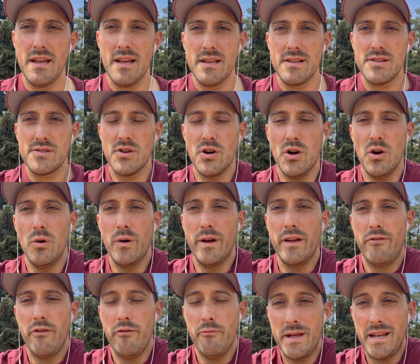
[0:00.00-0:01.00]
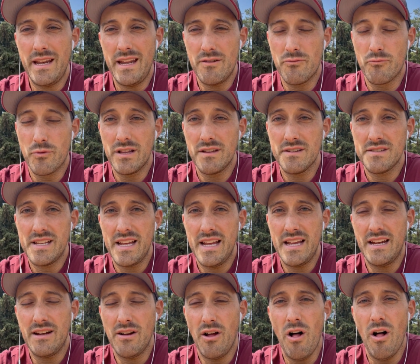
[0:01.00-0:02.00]
So if you've been in real estate
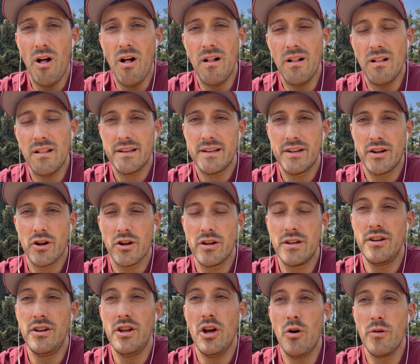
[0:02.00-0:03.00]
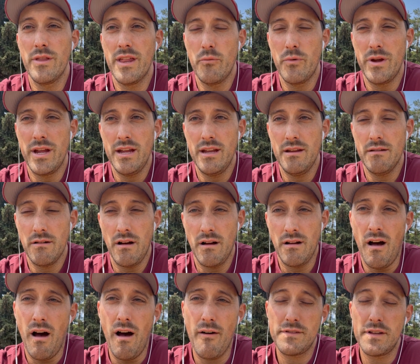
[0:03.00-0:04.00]
at all, you're going to know that we
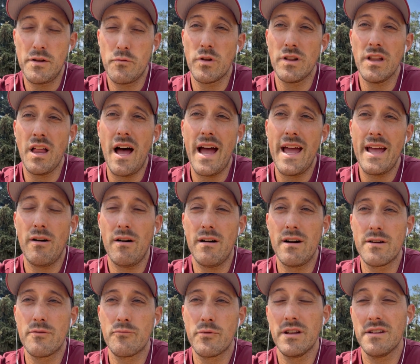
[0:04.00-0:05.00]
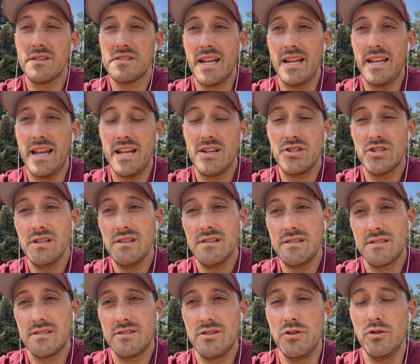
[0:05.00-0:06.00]
often rely on real estate
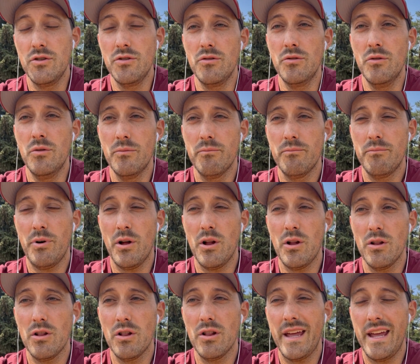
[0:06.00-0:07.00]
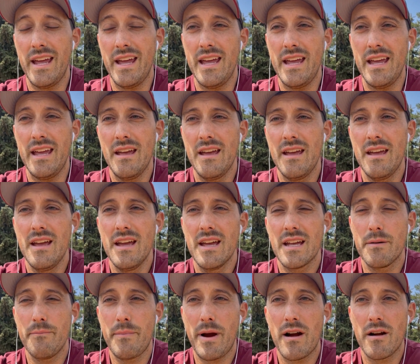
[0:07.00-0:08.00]
agents to pull a
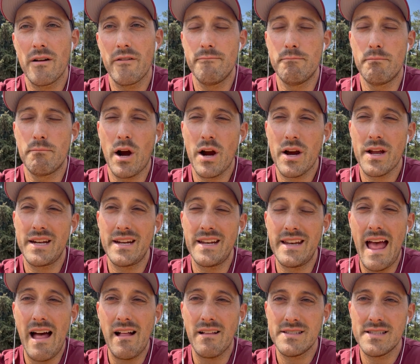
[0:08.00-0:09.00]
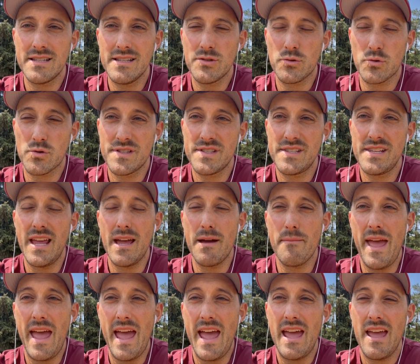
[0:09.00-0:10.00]
comparative market analysis, or
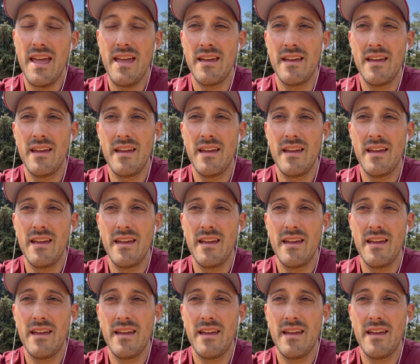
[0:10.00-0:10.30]
CMA,